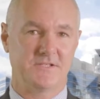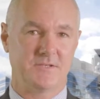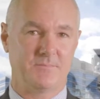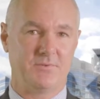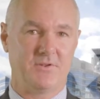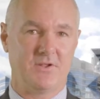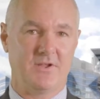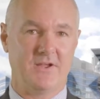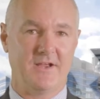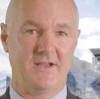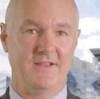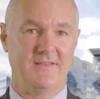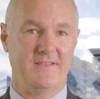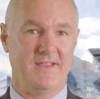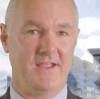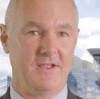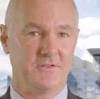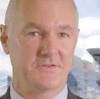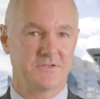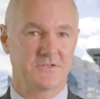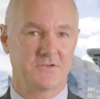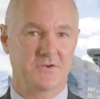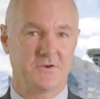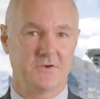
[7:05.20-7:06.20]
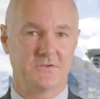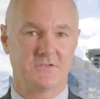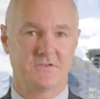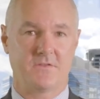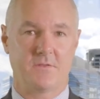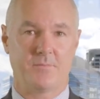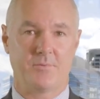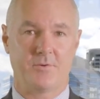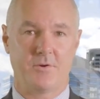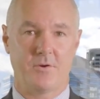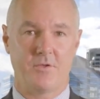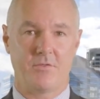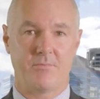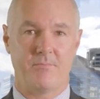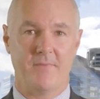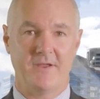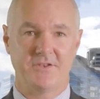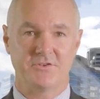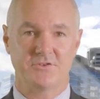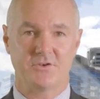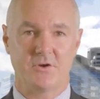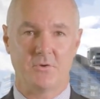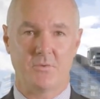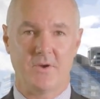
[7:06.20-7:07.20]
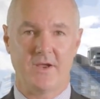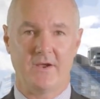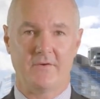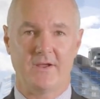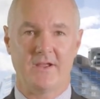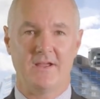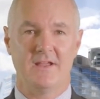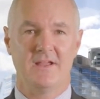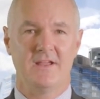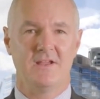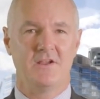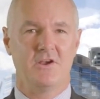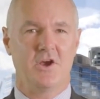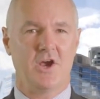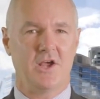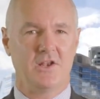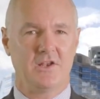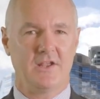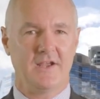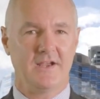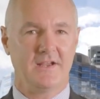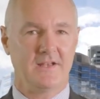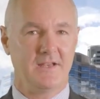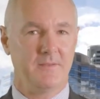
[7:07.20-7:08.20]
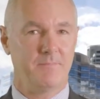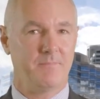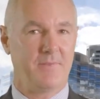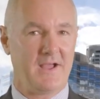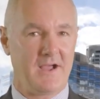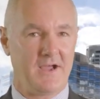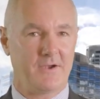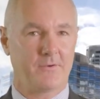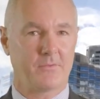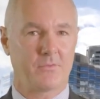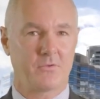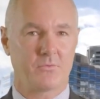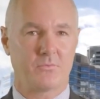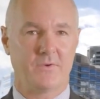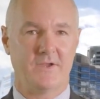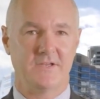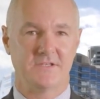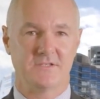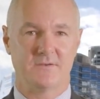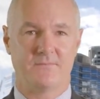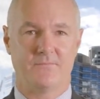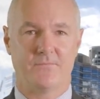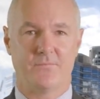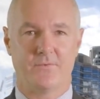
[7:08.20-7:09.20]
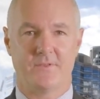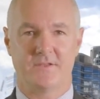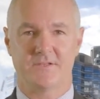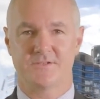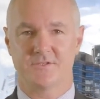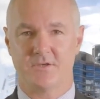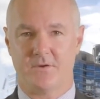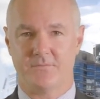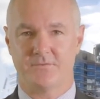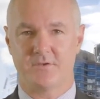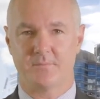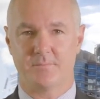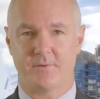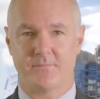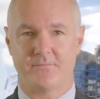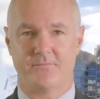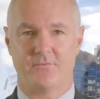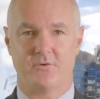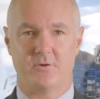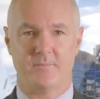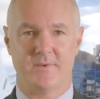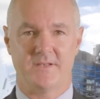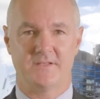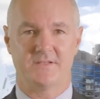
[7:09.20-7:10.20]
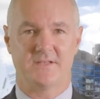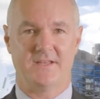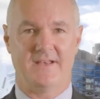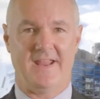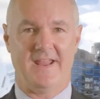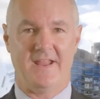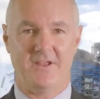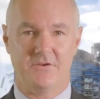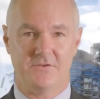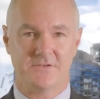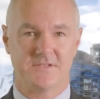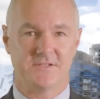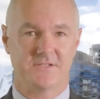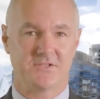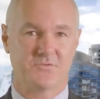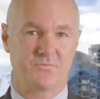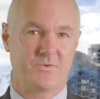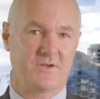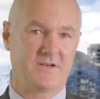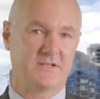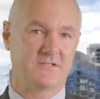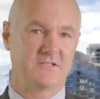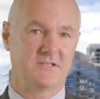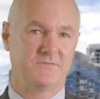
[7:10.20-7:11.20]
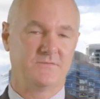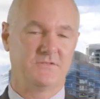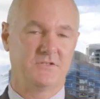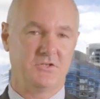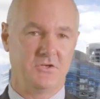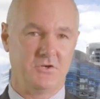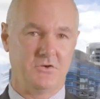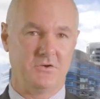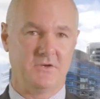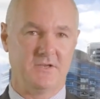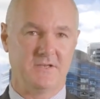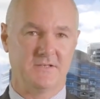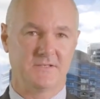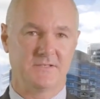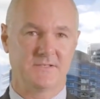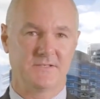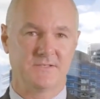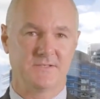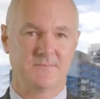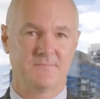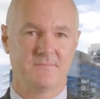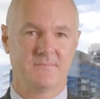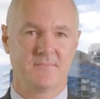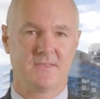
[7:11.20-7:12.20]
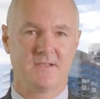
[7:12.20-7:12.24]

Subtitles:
supply in the outskirts of the Perth metro area are likely part of the reason for the softer performance in houses relative to units.